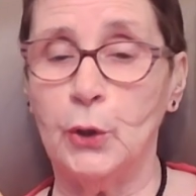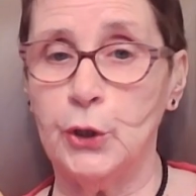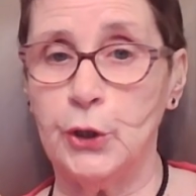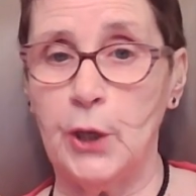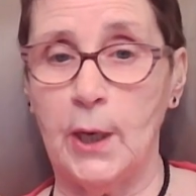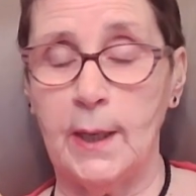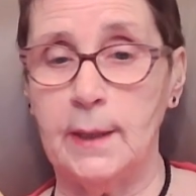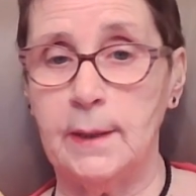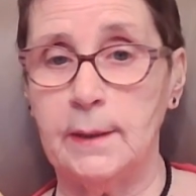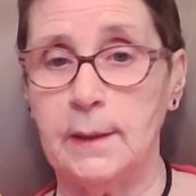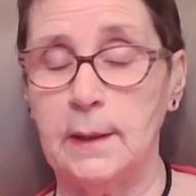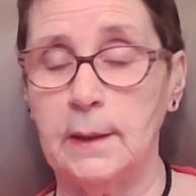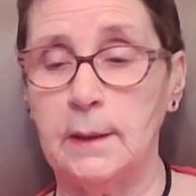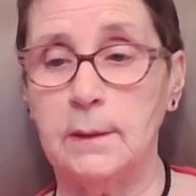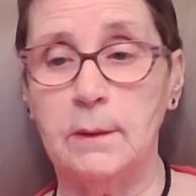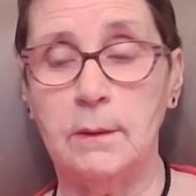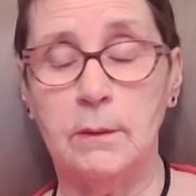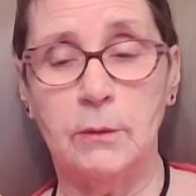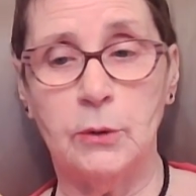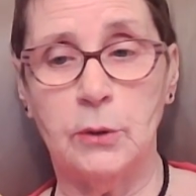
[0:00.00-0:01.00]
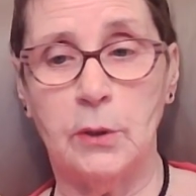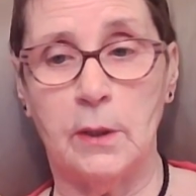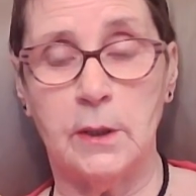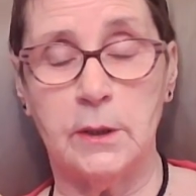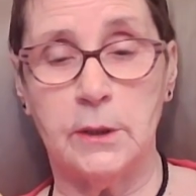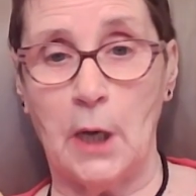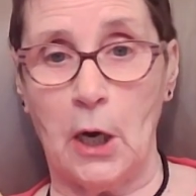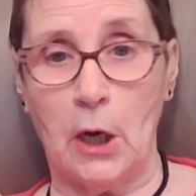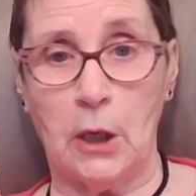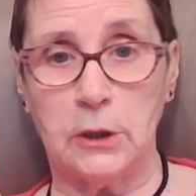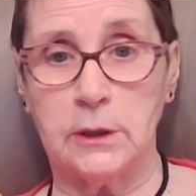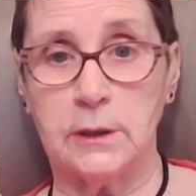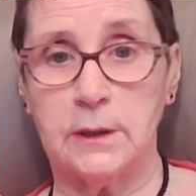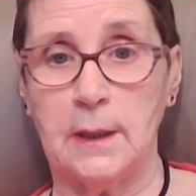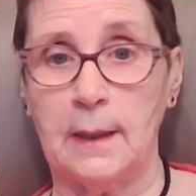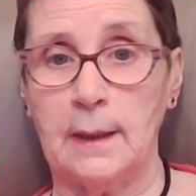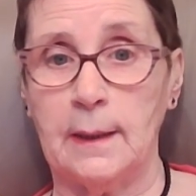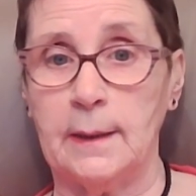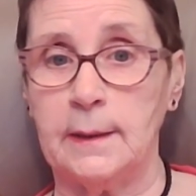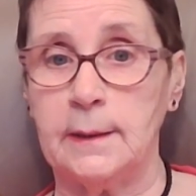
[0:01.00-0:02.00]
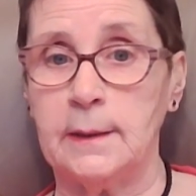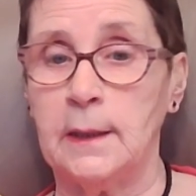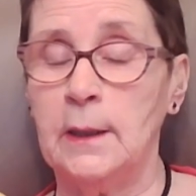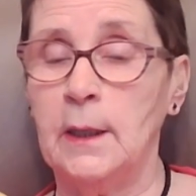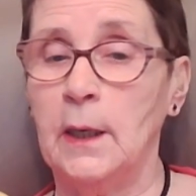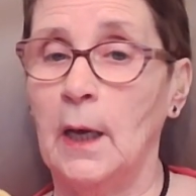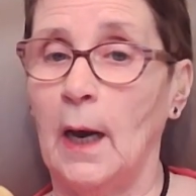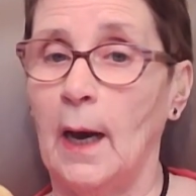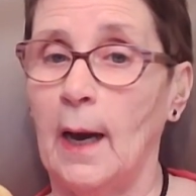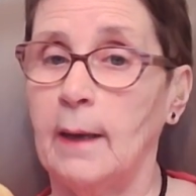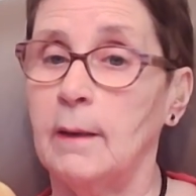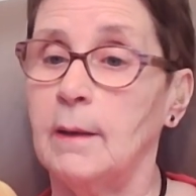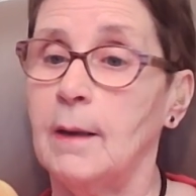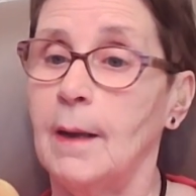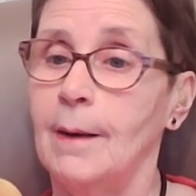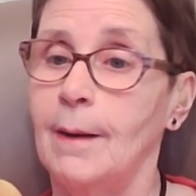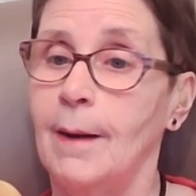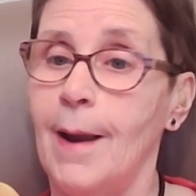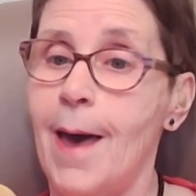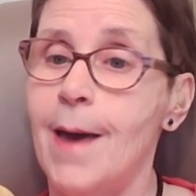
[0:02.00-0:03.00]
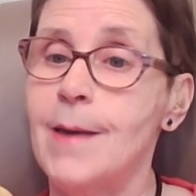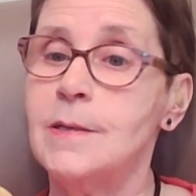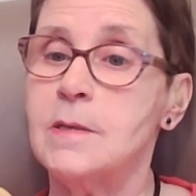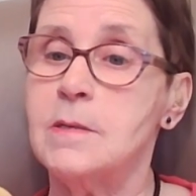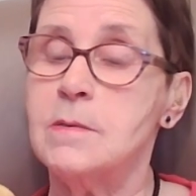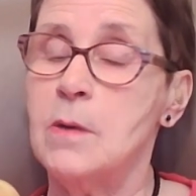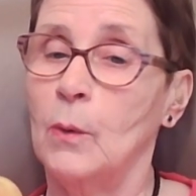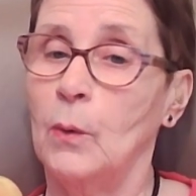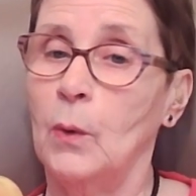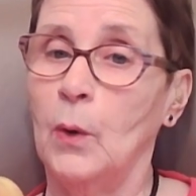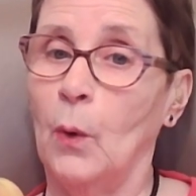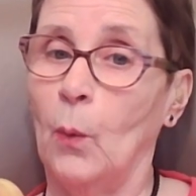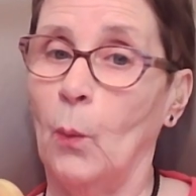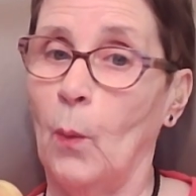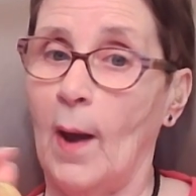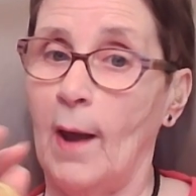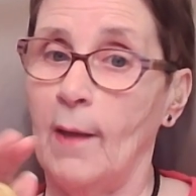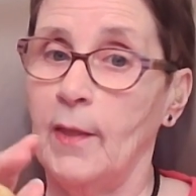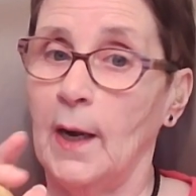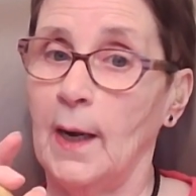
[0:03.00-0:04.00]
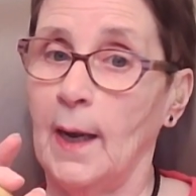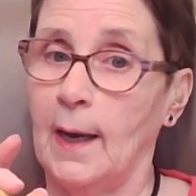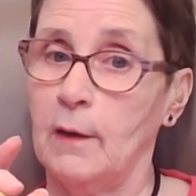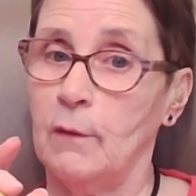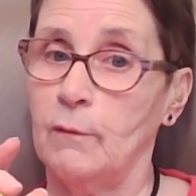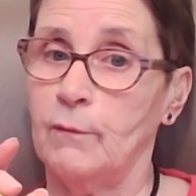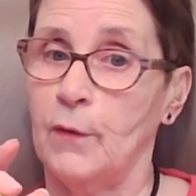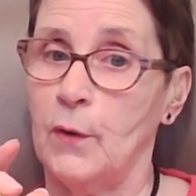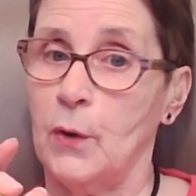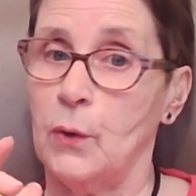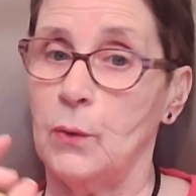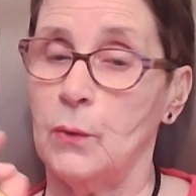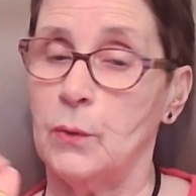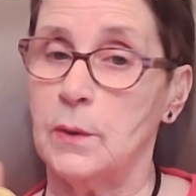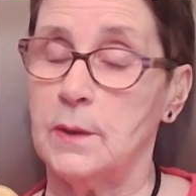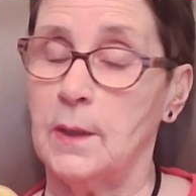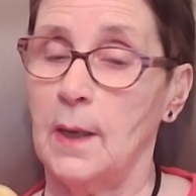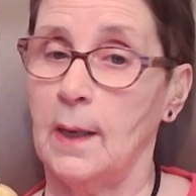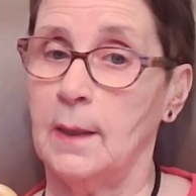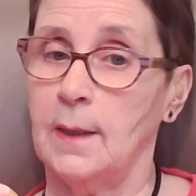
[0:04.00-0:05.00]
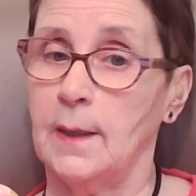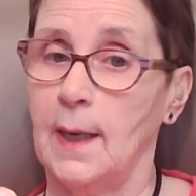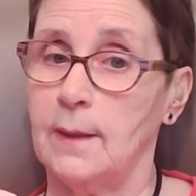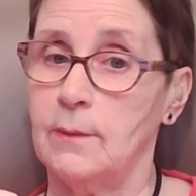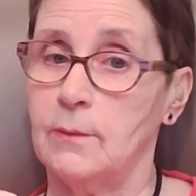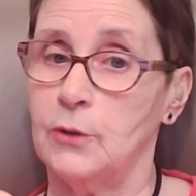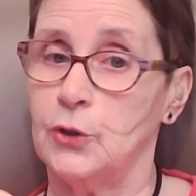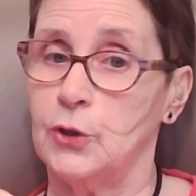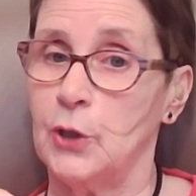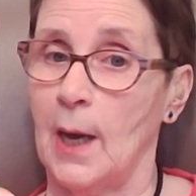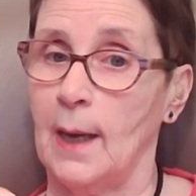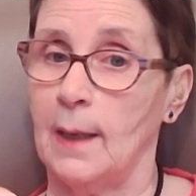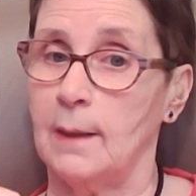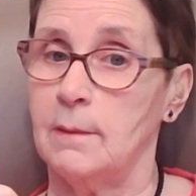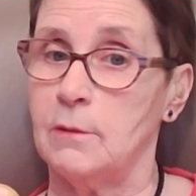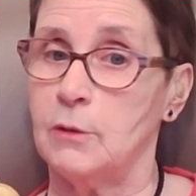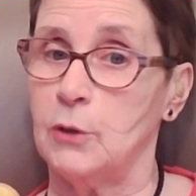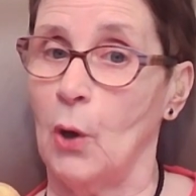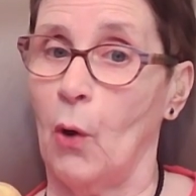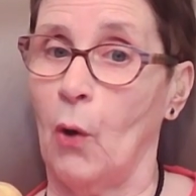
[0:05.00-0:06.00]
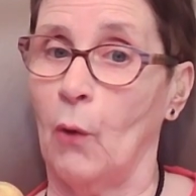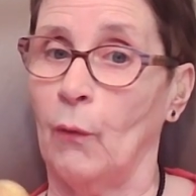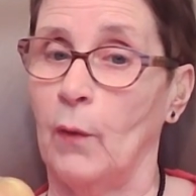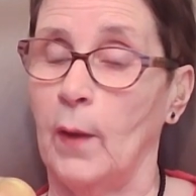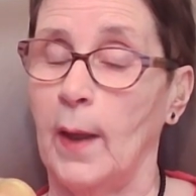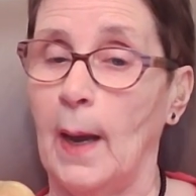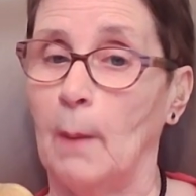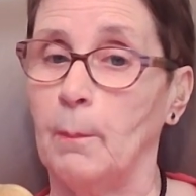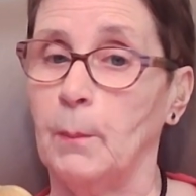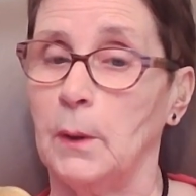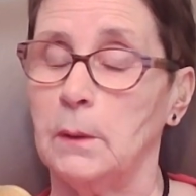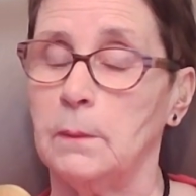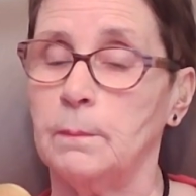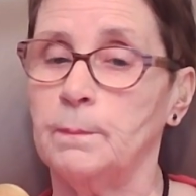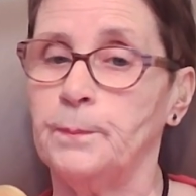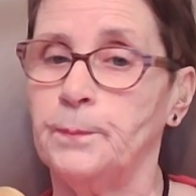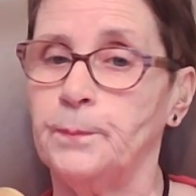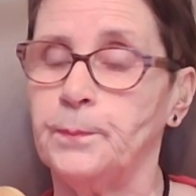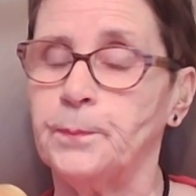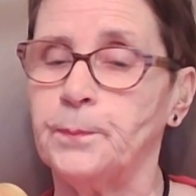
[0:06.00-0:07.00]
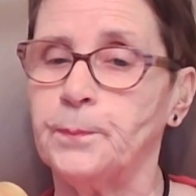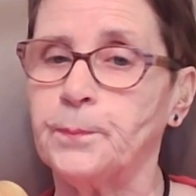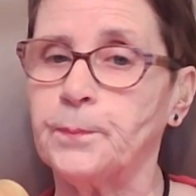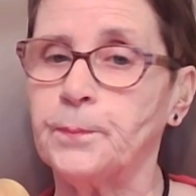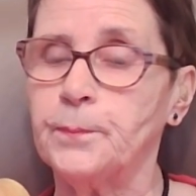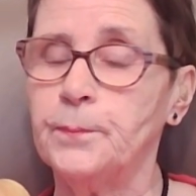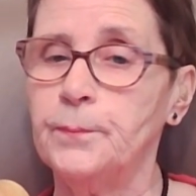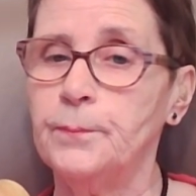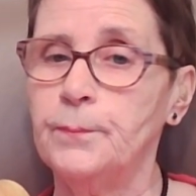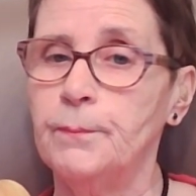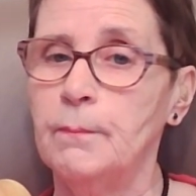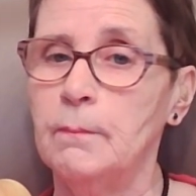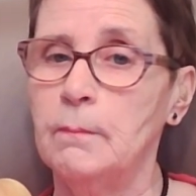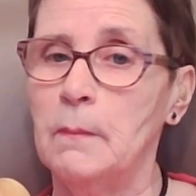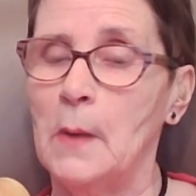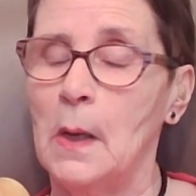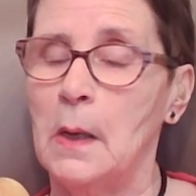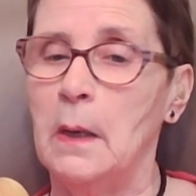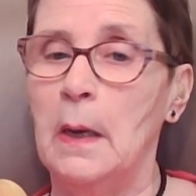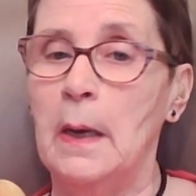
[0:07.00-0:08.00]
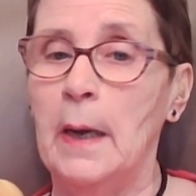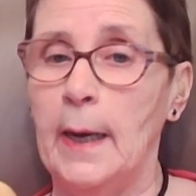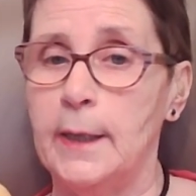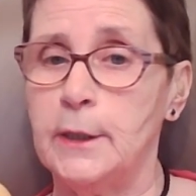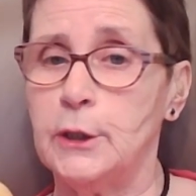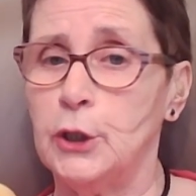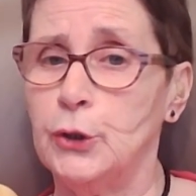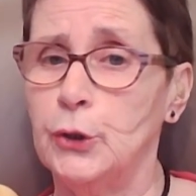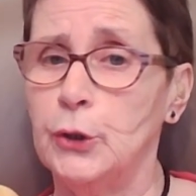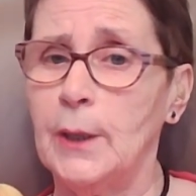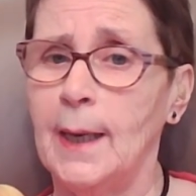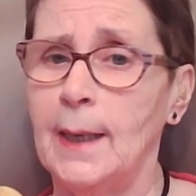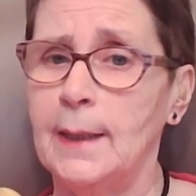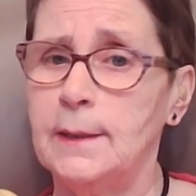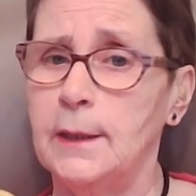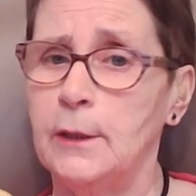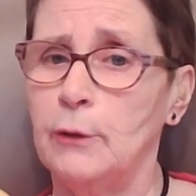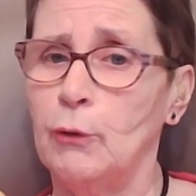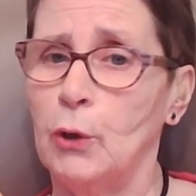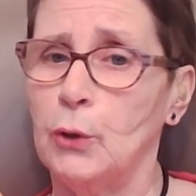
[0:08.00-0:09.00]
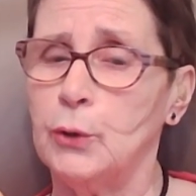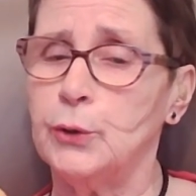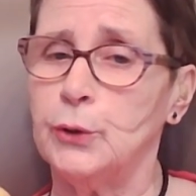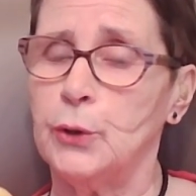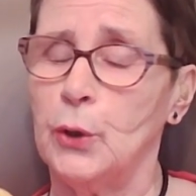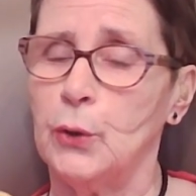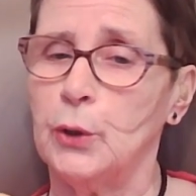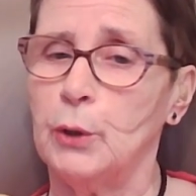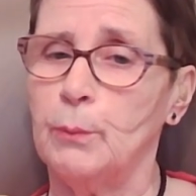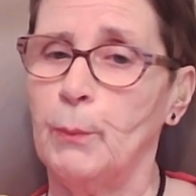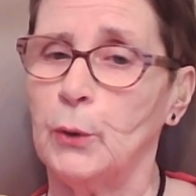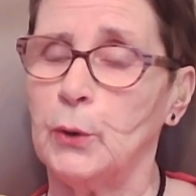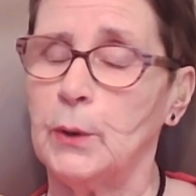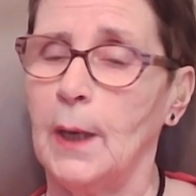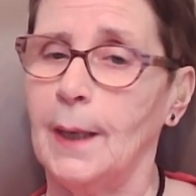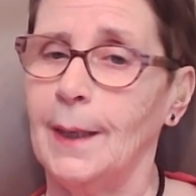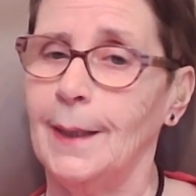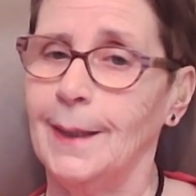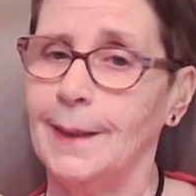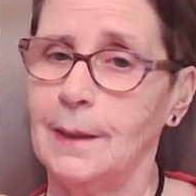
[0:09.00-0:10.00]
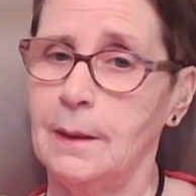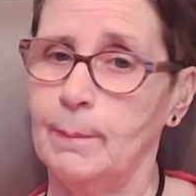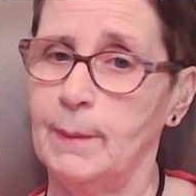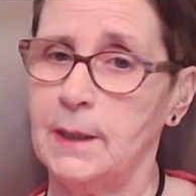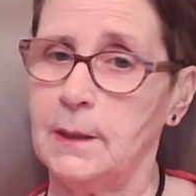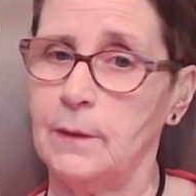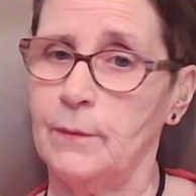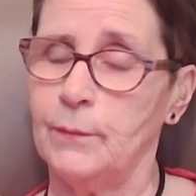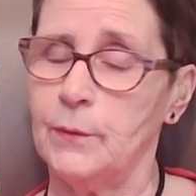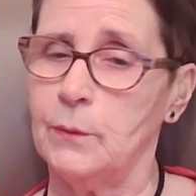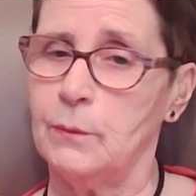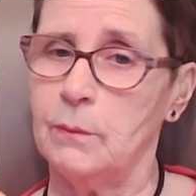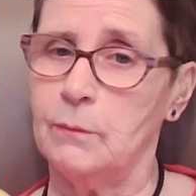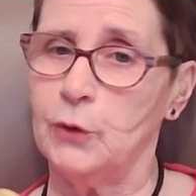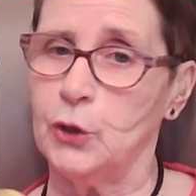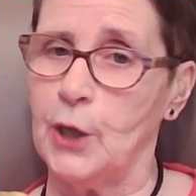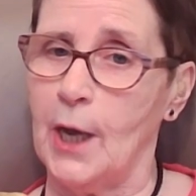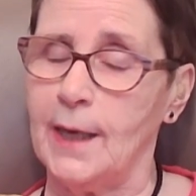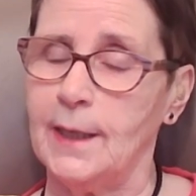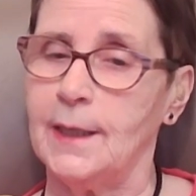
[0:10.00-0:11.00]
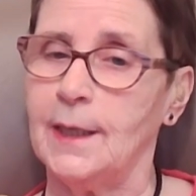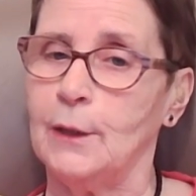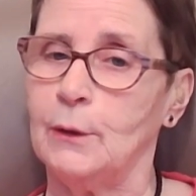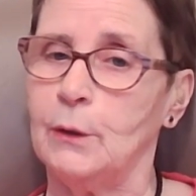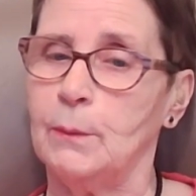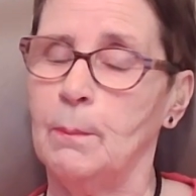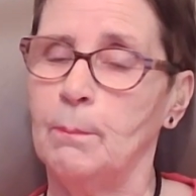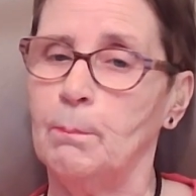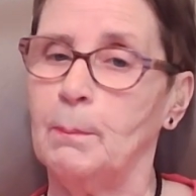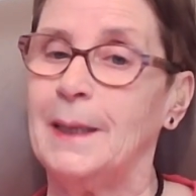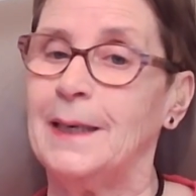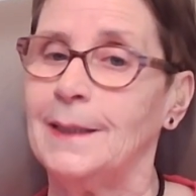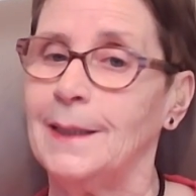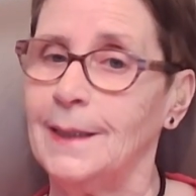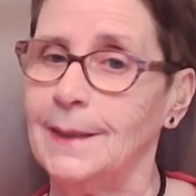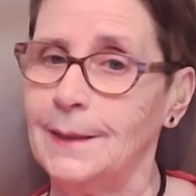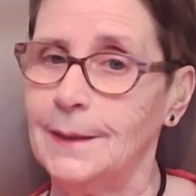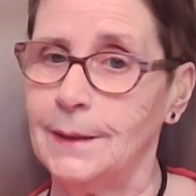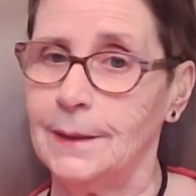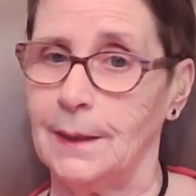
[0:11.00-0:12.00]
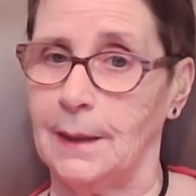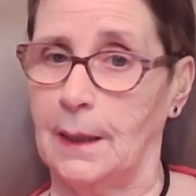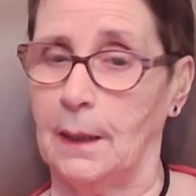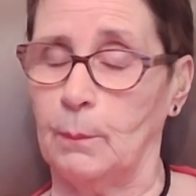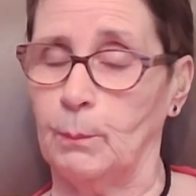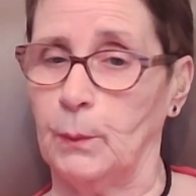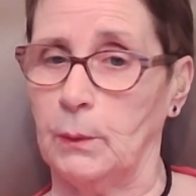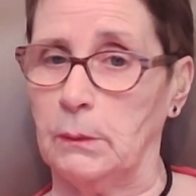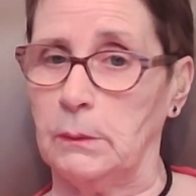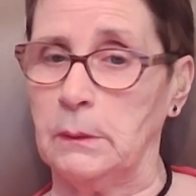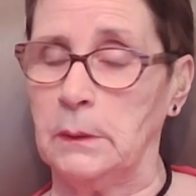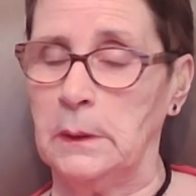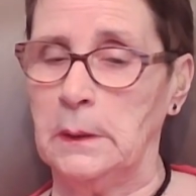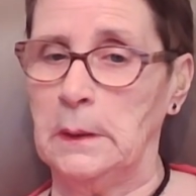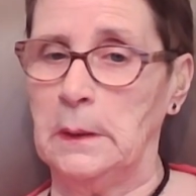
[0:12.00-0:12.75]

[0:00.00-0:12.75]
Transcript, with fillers: shading to the dark side and less where the light falls and shines on the apple. It's a good idea also to put a little bit of shading beneath the apple,